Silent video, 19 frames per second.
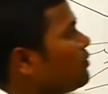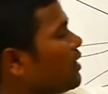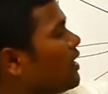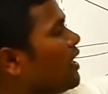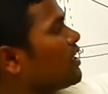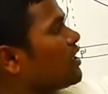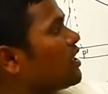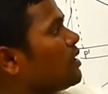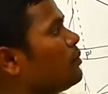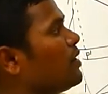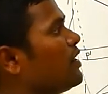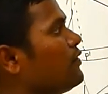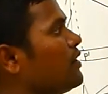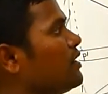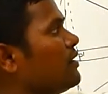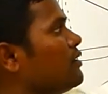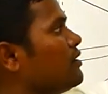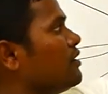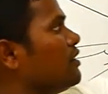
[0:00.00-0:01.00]
relation
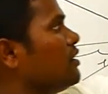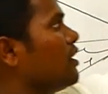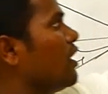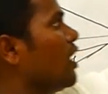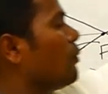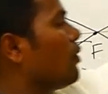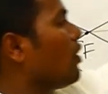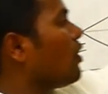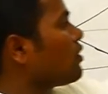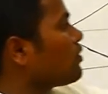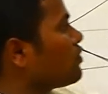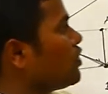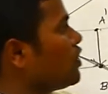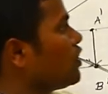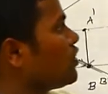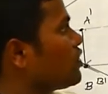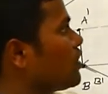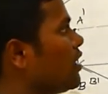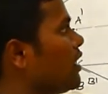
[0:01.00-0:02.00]
between the, among
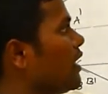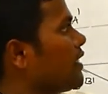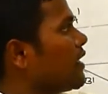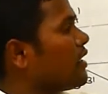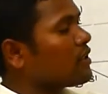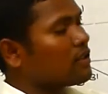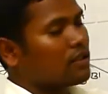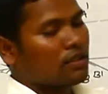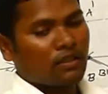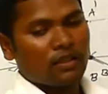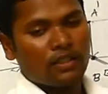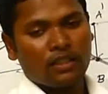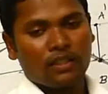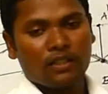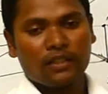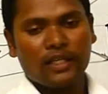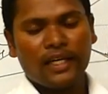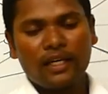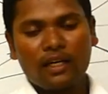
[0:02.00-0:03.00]
these three letters,
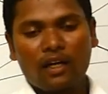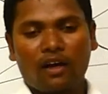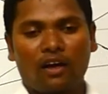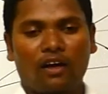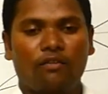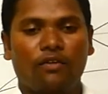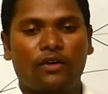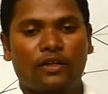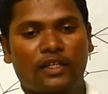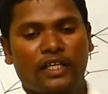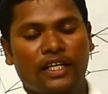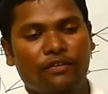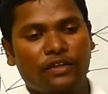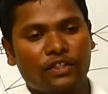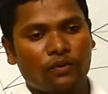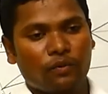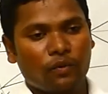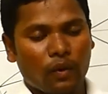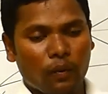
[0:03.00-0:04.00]
then our
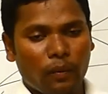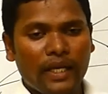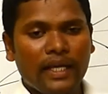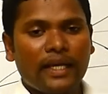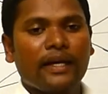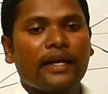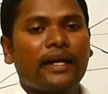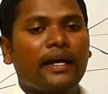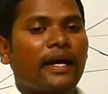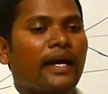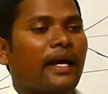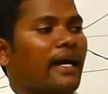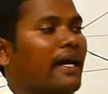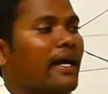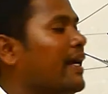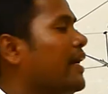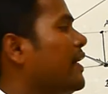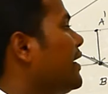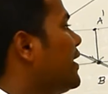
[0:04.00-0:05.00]
derivation will be
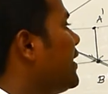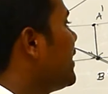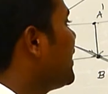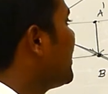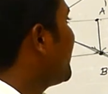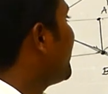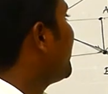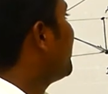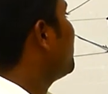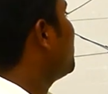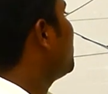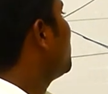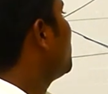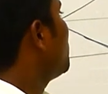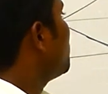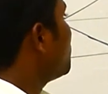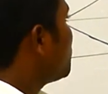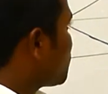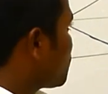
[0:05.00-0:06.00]
ended.
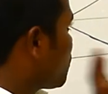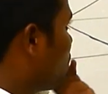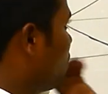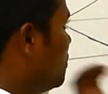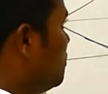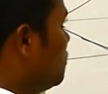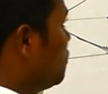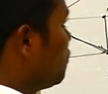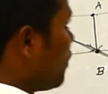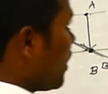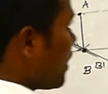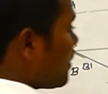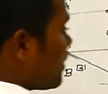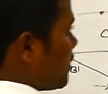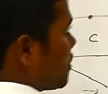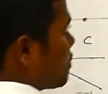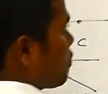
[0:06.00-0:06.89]
So for this